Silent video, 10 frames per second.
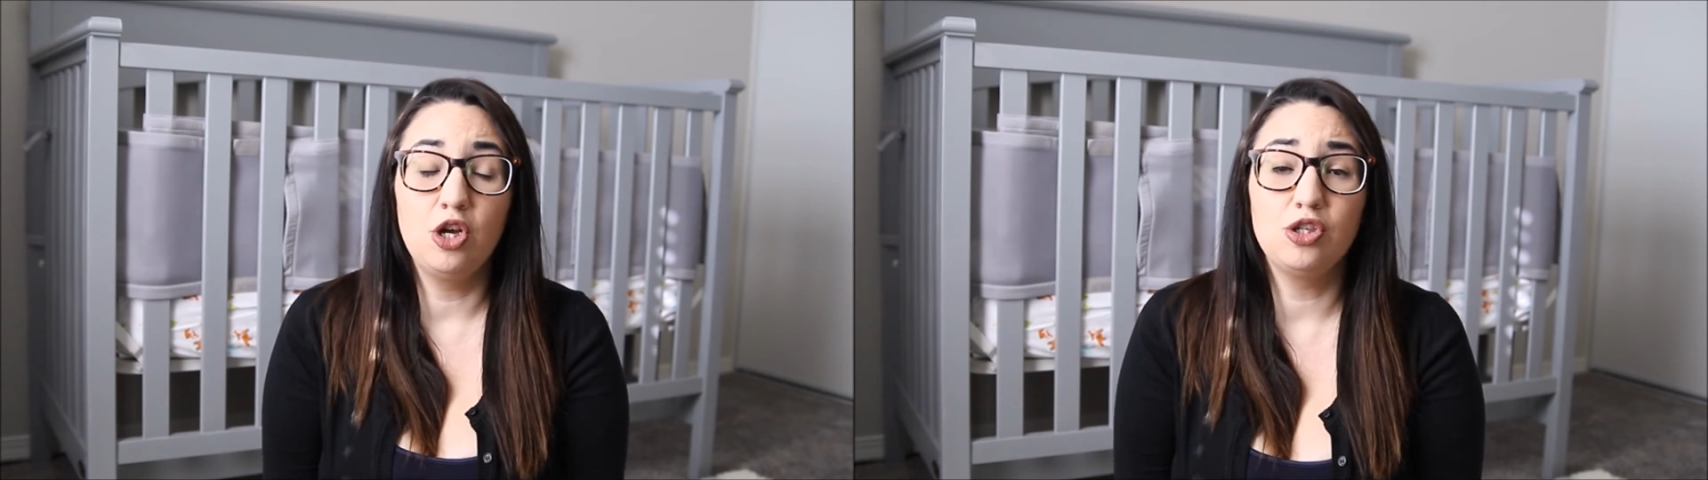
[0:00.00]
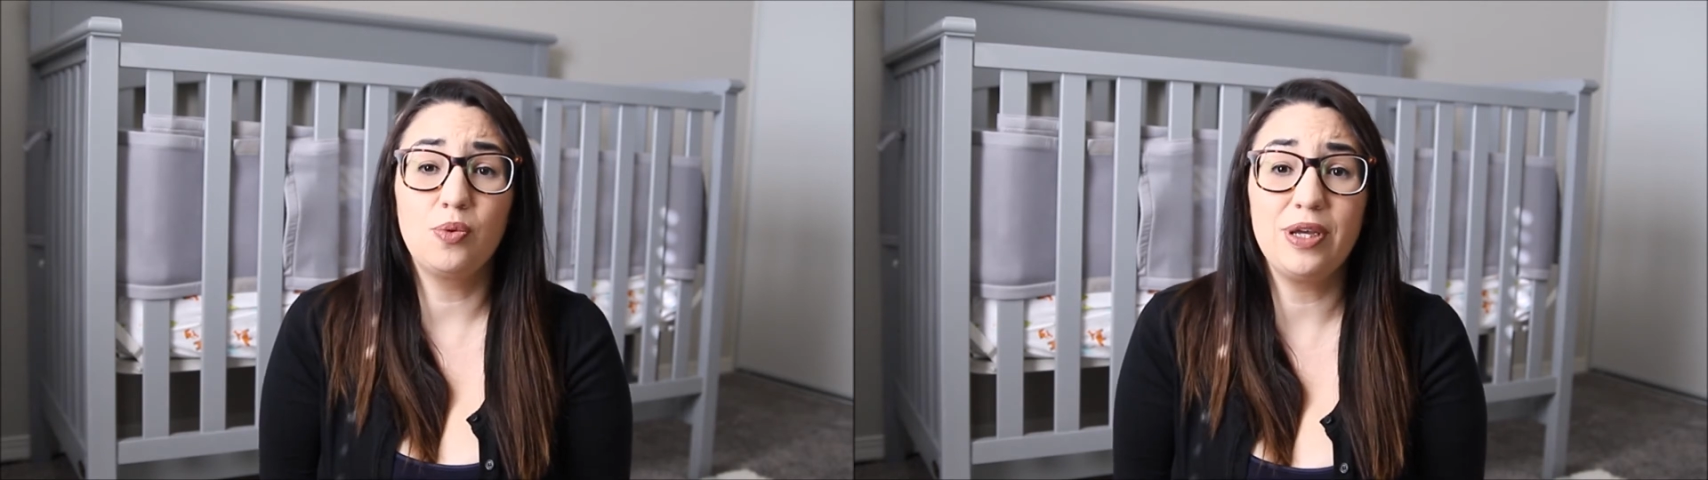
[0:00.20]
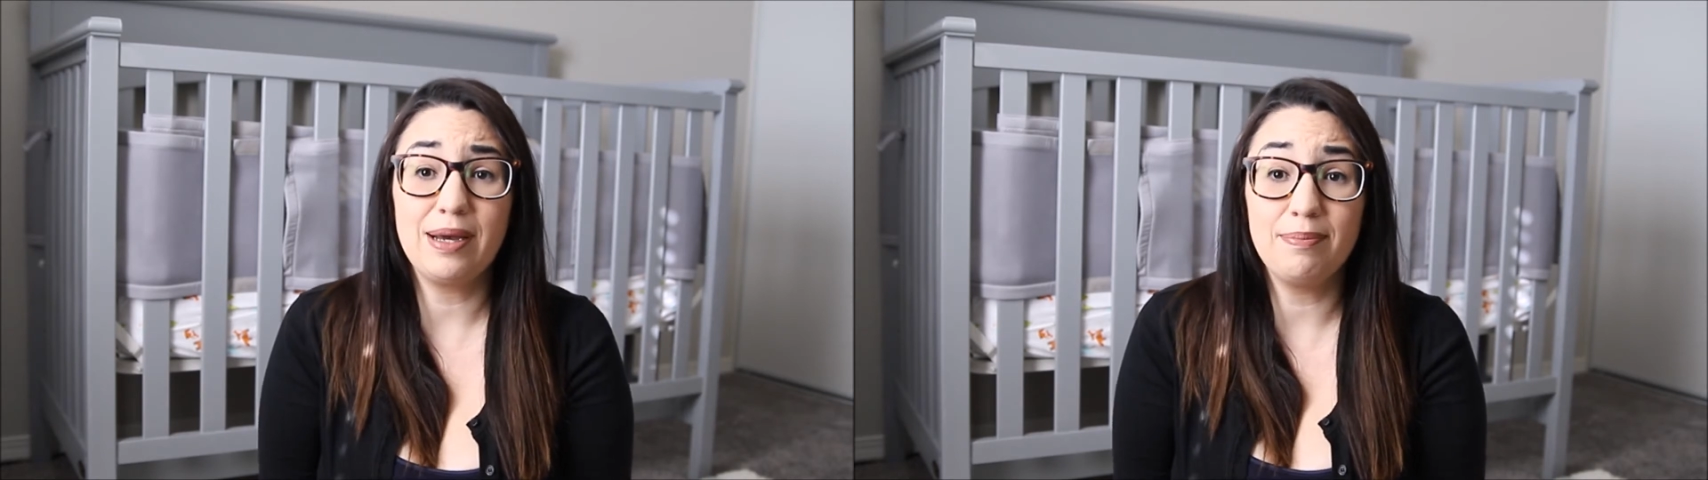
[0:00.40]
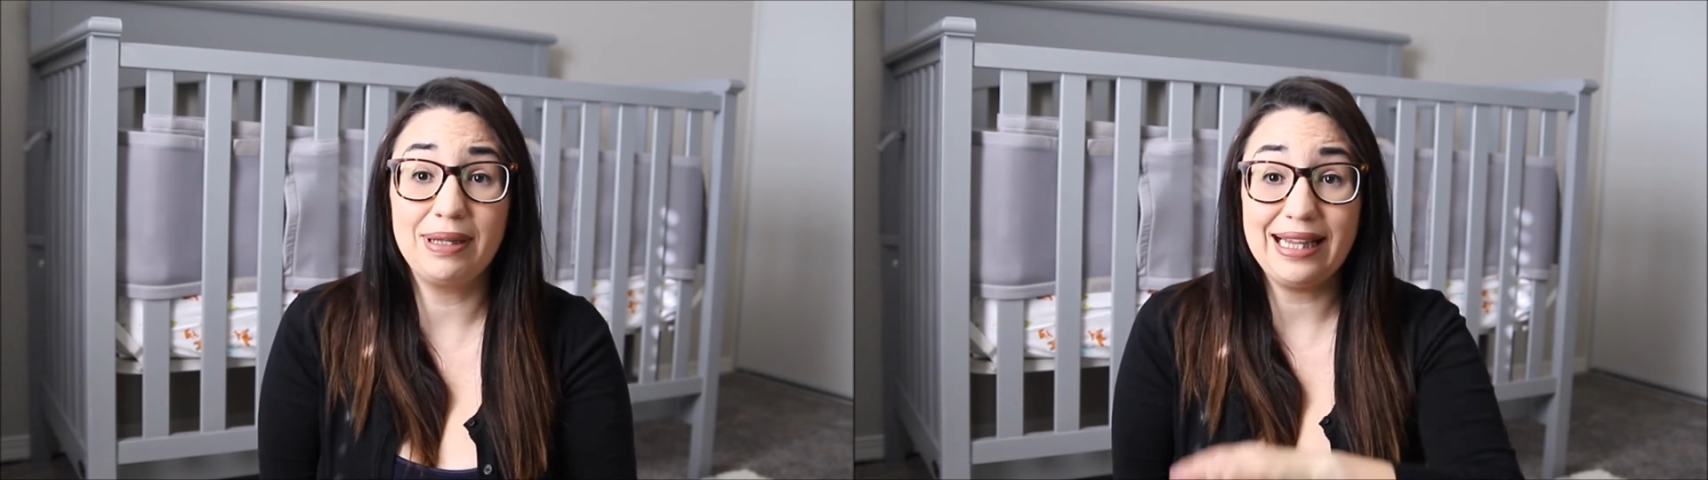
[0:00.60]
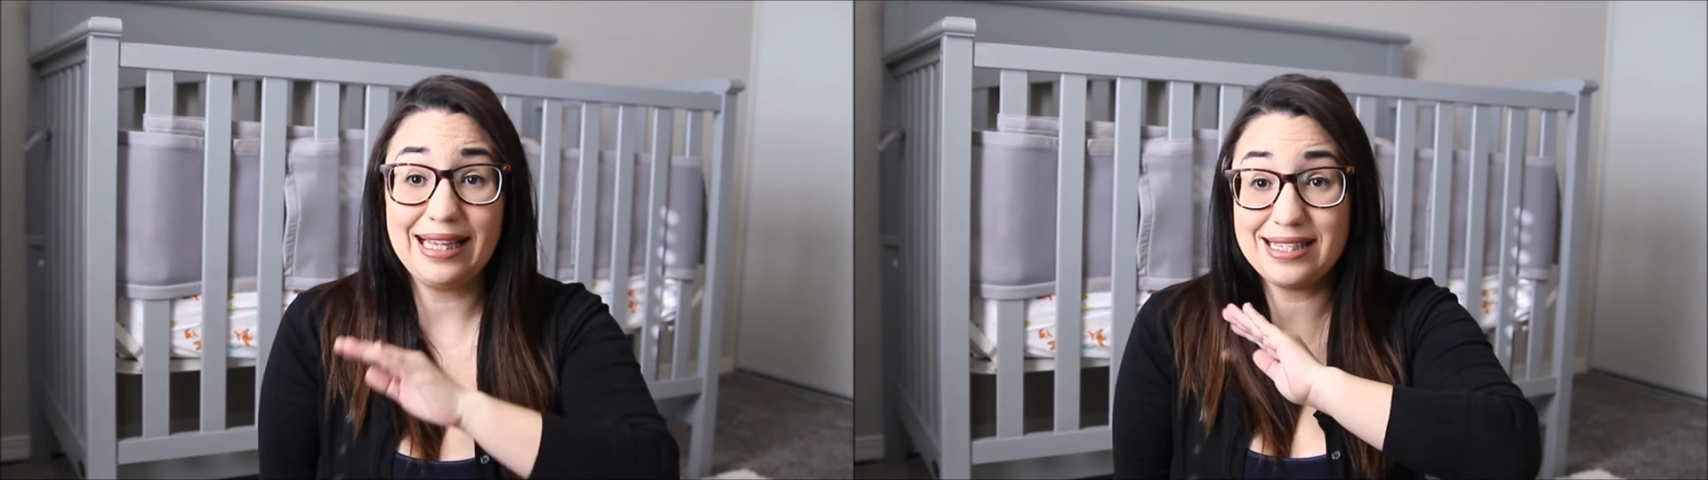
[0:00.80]
So we
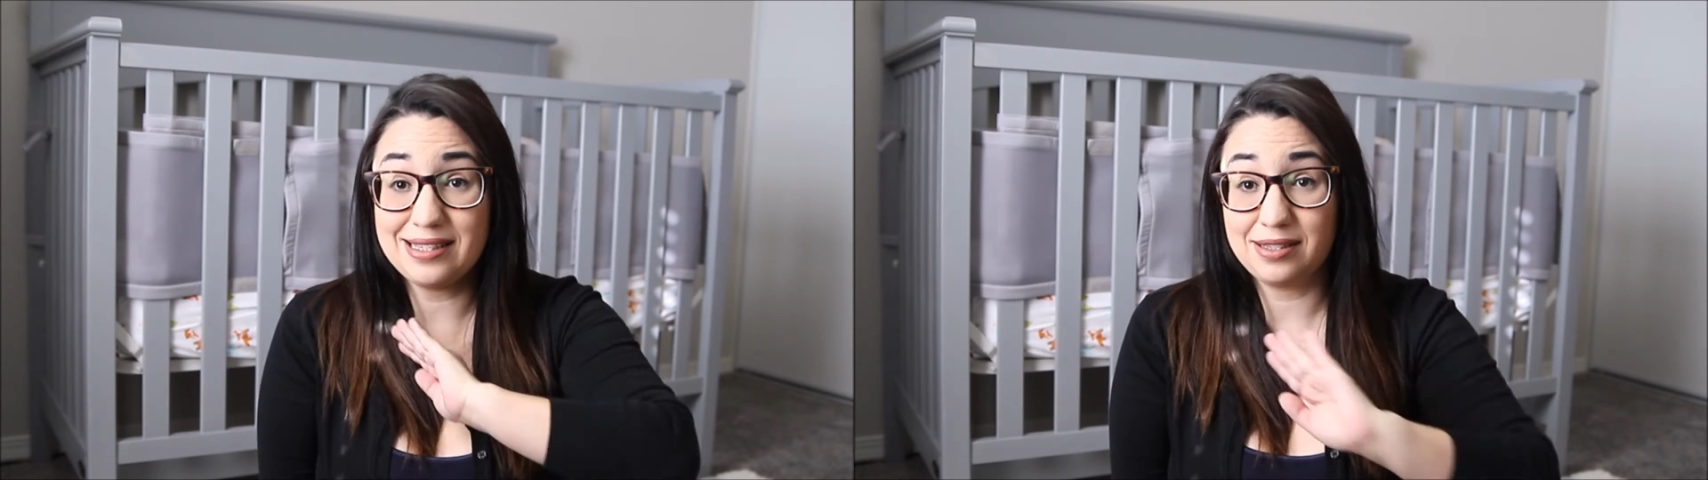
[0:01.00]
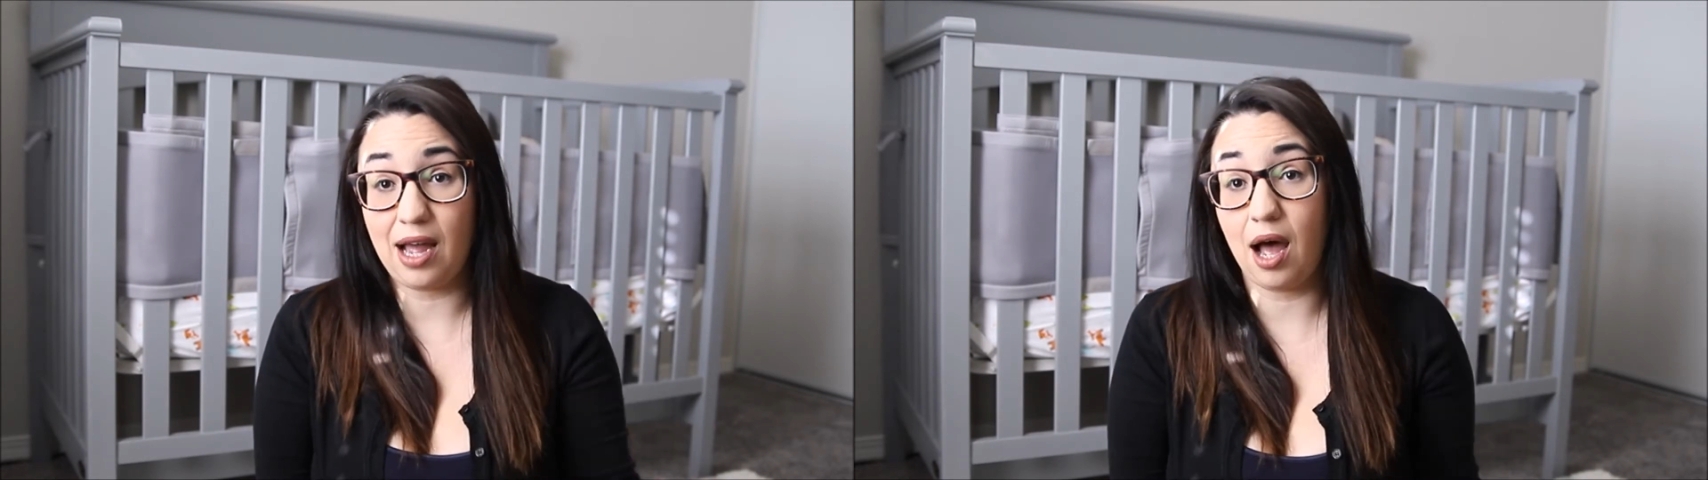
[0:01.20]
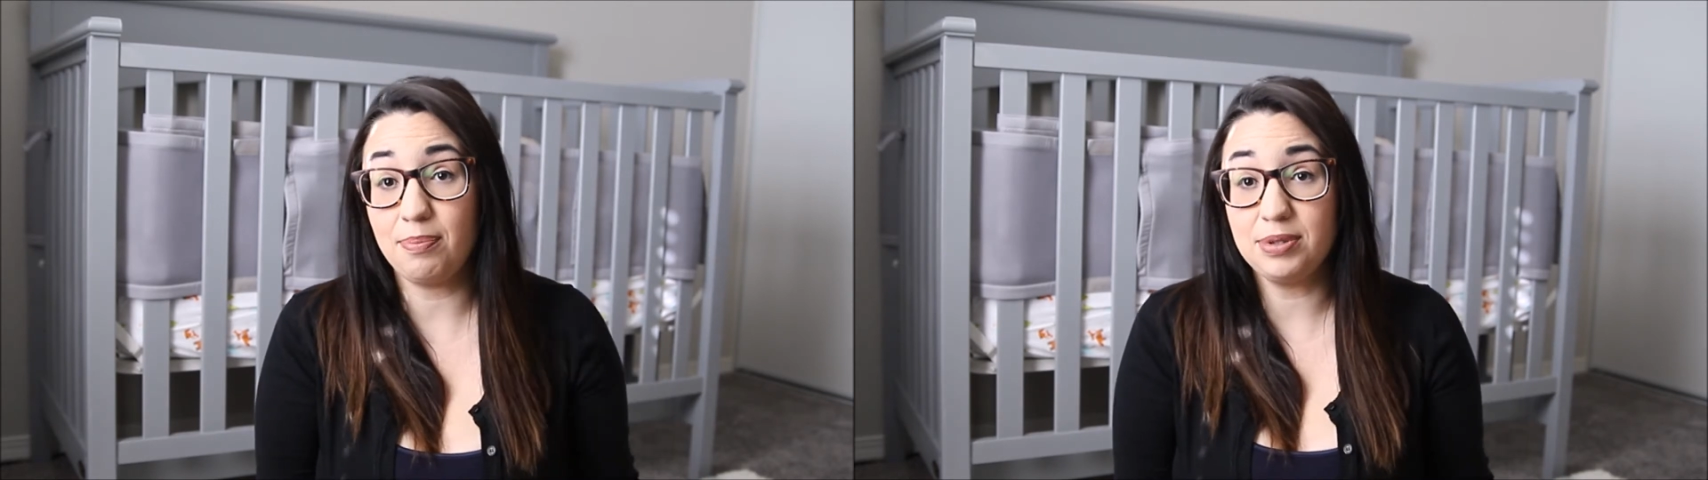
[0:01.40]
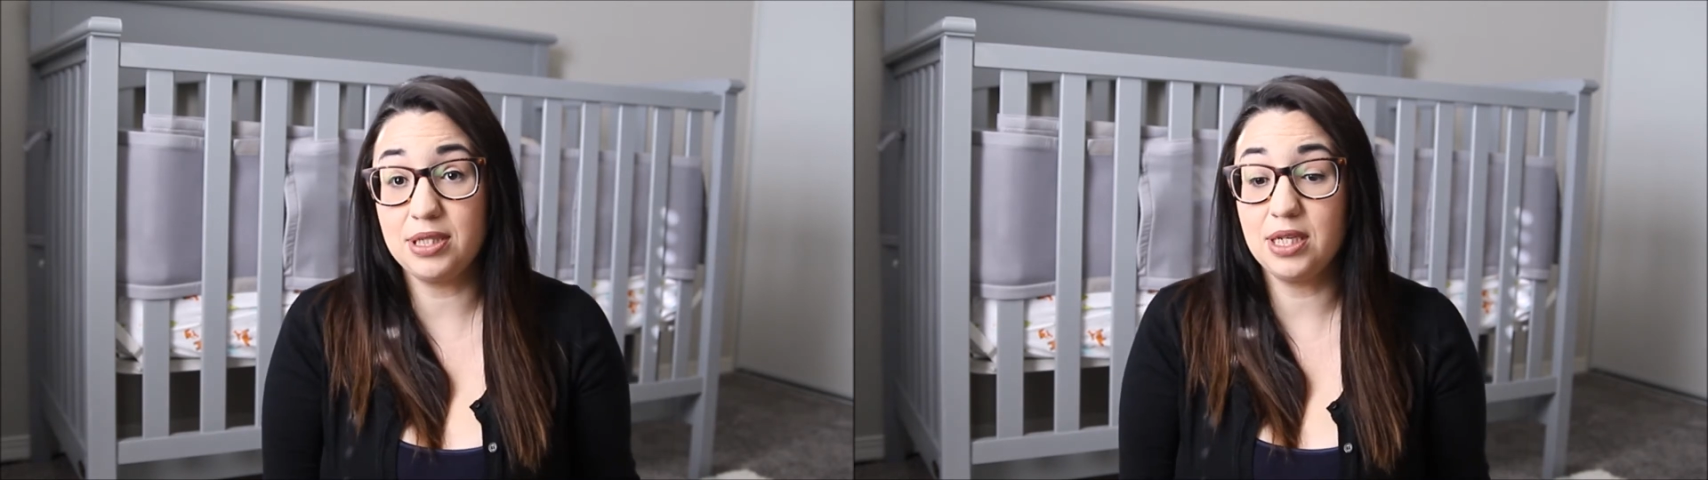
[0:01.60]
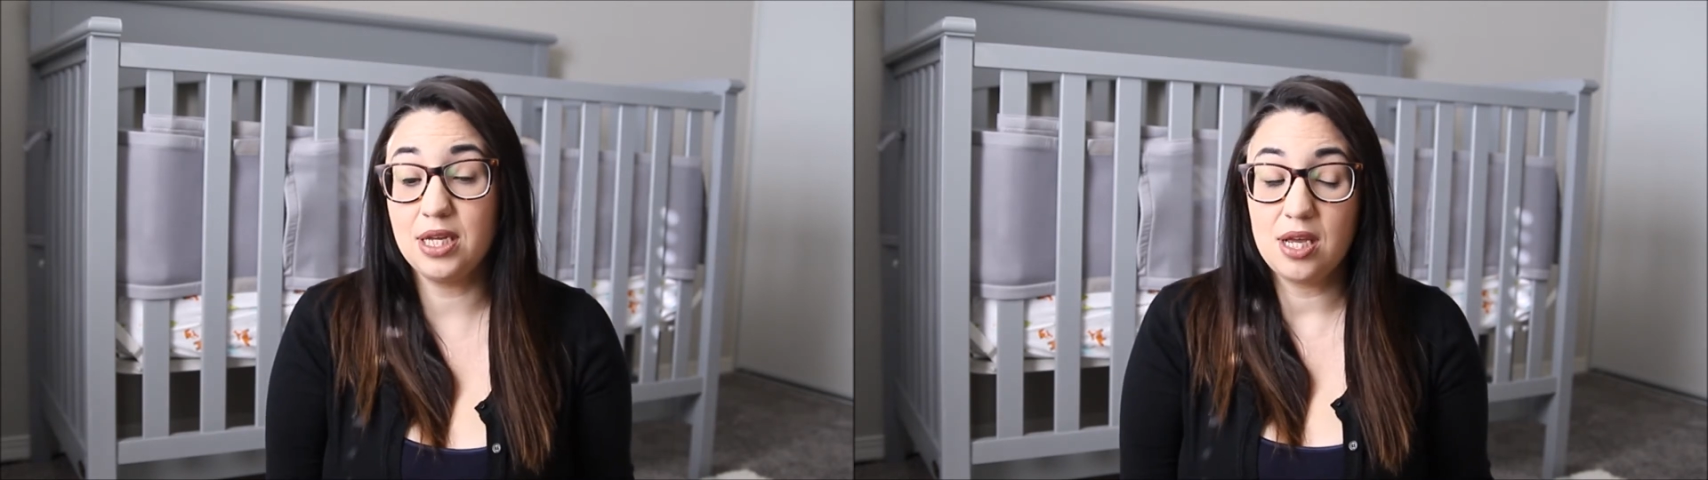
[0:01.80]
completely stopped